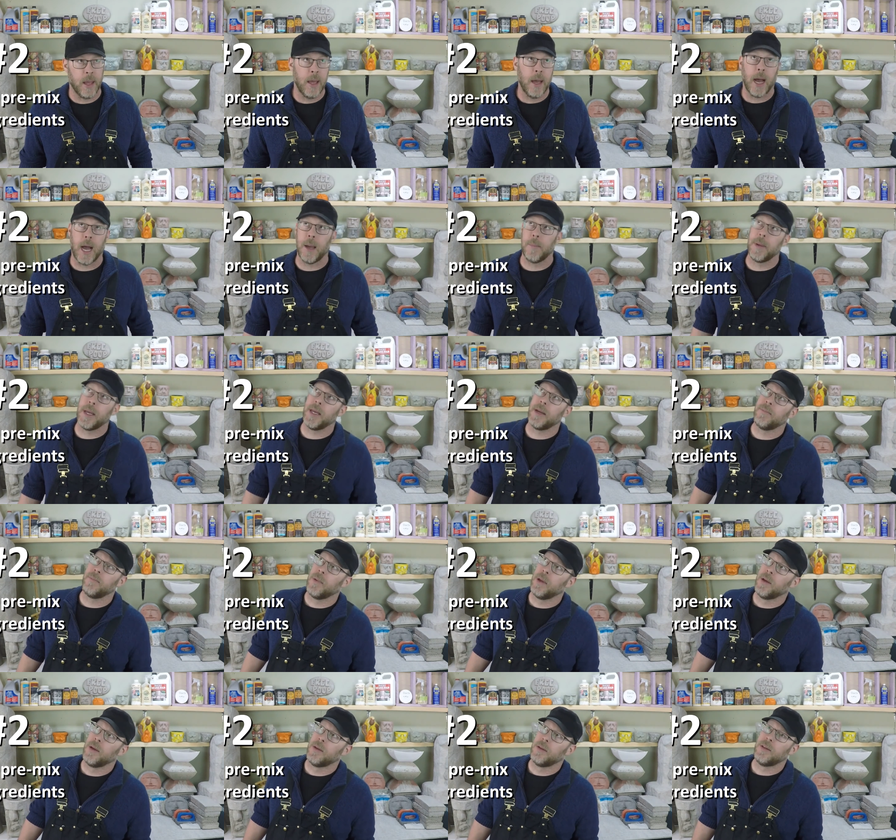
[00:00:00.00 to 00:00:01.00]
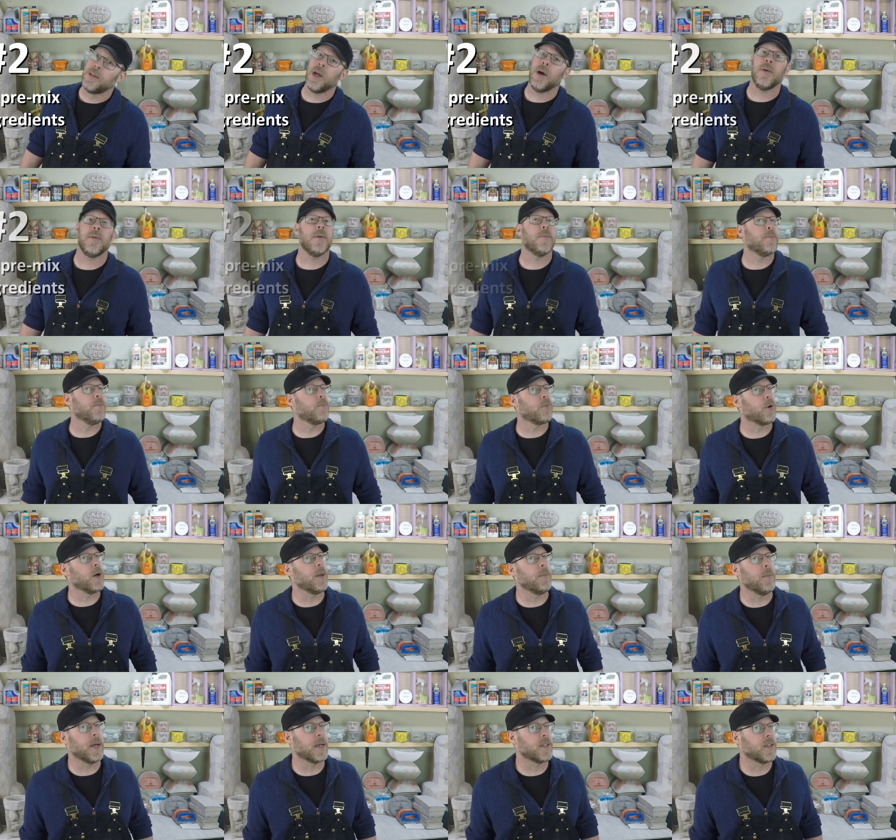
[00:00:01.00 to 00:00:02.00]
I mean, don't
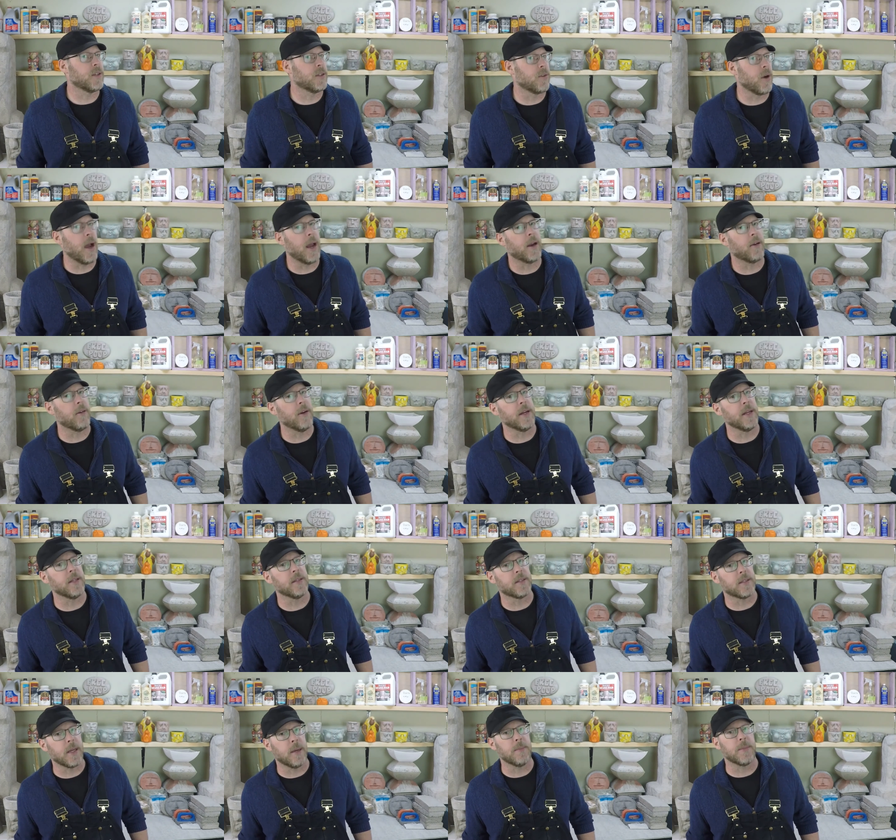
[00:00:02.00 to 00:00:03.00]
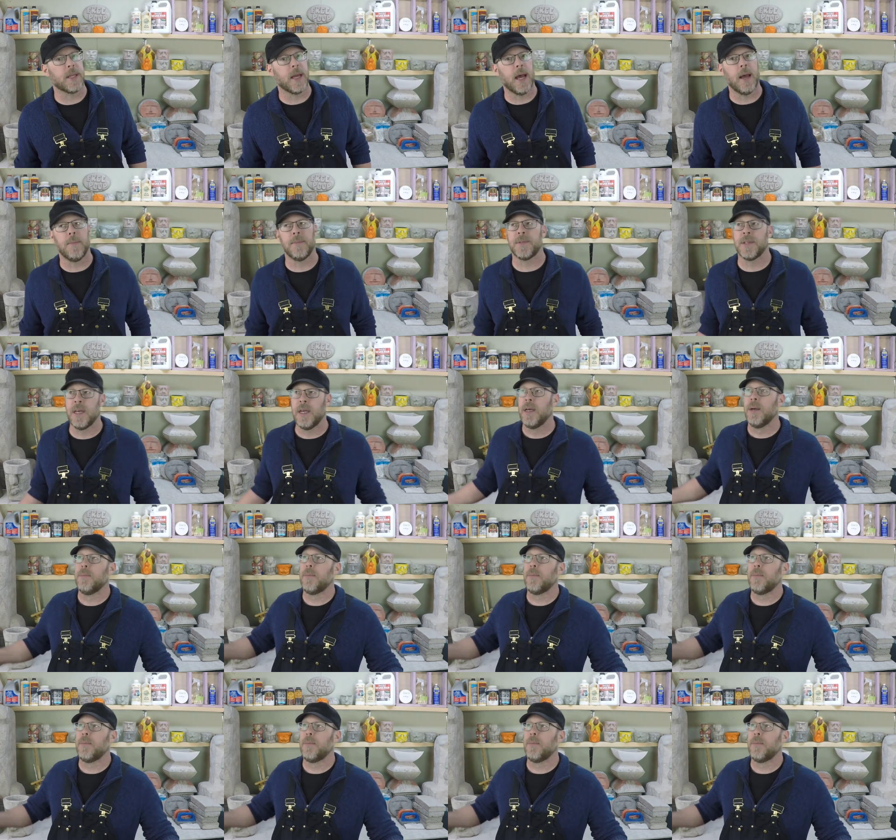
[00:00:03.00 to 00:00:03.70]
pre-mix your dry ingredients sometimes,